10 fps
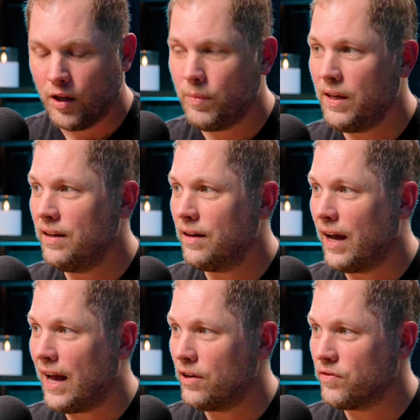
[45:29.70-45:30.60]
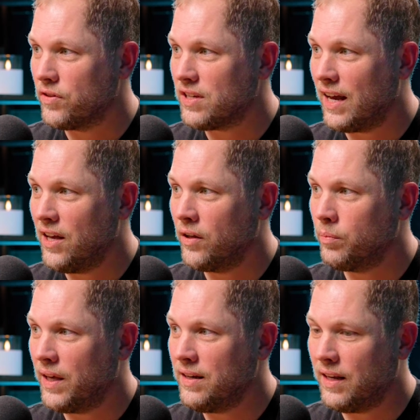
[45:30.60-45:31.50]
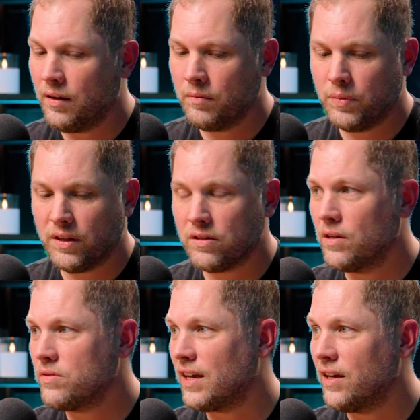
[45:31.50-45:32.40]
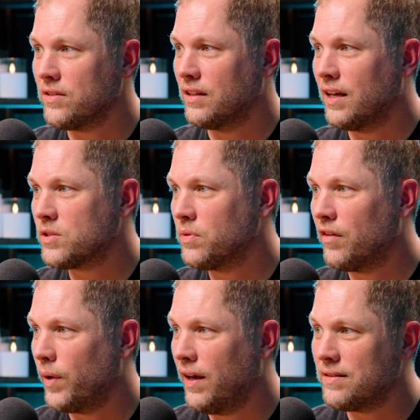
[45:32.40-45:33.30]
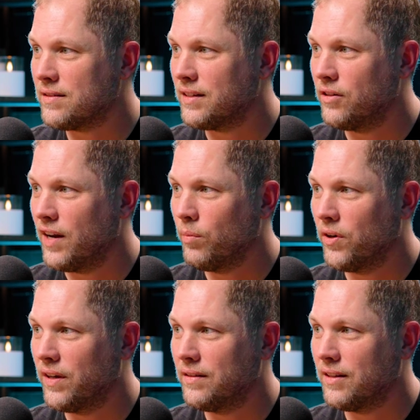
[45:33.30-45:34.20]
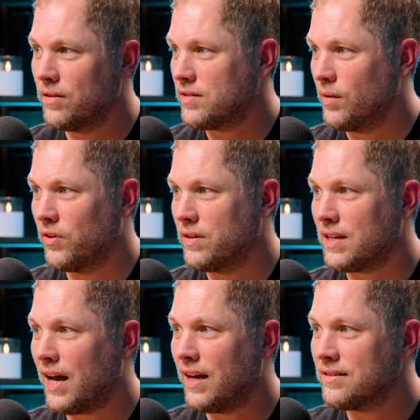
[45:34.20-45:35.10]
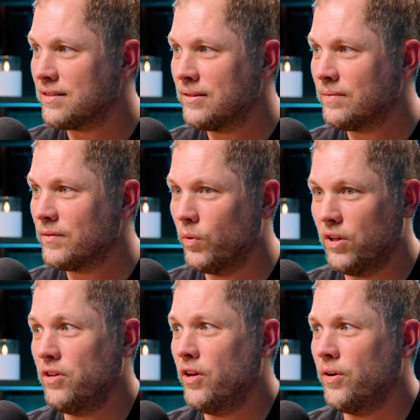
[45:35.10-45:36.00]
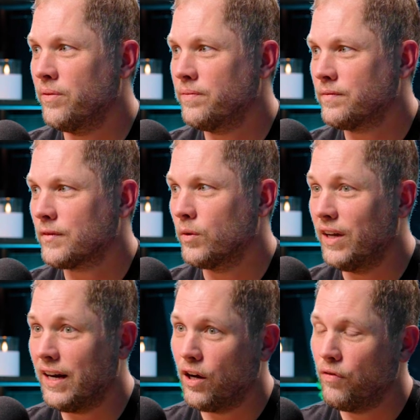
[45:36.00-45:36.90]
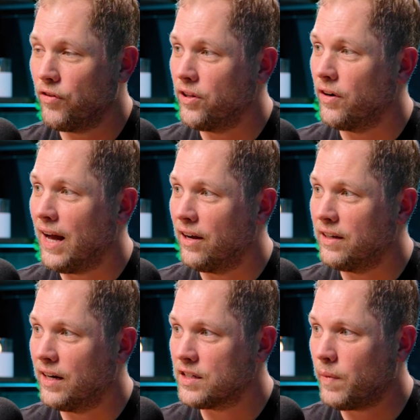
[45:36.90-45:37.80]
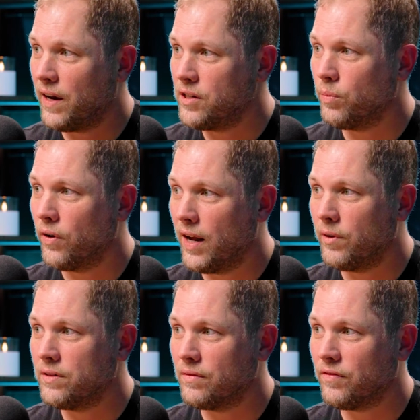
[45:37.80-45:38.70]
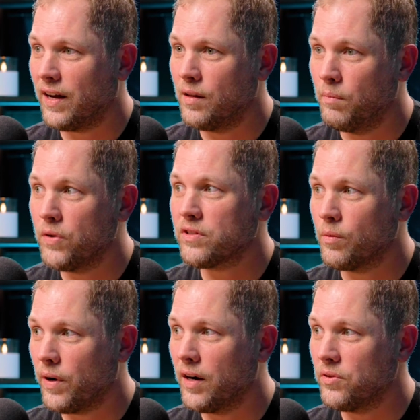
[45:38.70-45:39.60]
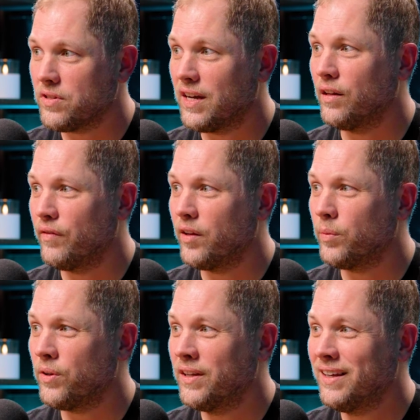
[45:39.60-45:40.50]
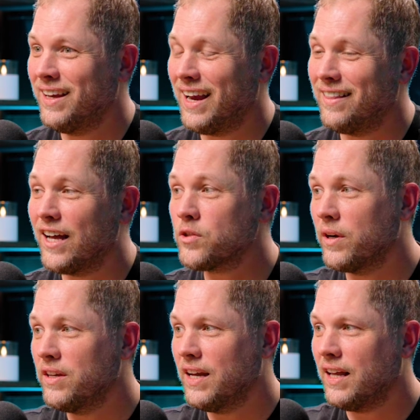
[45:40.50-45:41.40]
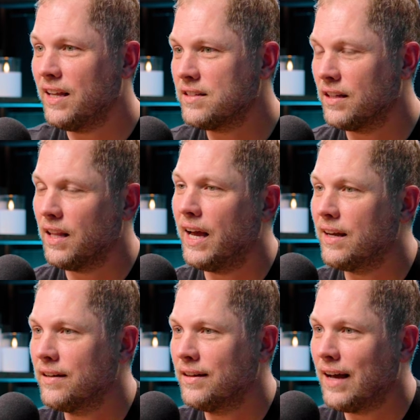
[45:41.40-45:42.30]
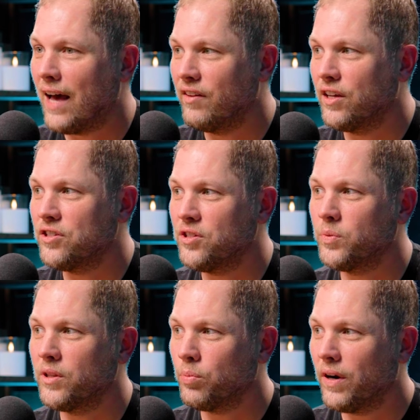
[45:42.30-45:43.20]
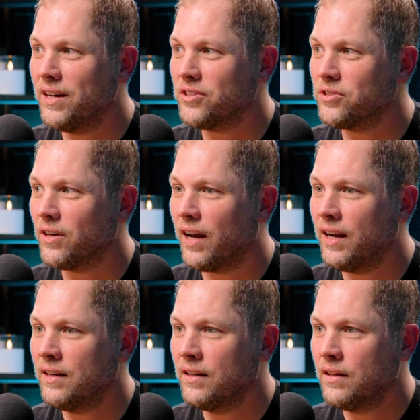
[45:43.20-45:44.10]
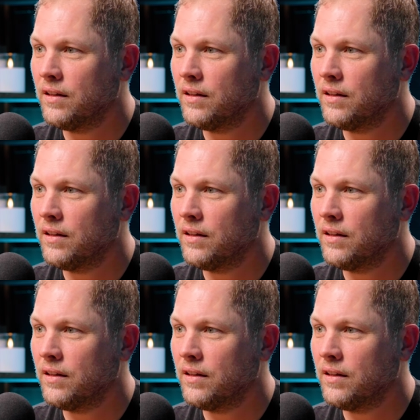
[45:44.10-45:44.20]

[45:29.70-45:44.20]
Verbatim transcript: there'll be a house for sale pending, but there's no sales in the last twelve months mm-hmm. in your neighborhood that are similar in size. Yeah. What do you do? Well, you got to go further out. You got to expand your parameters and find the most comparable sale available. Yeah. And that's where you get into like having issues with appraisers, right?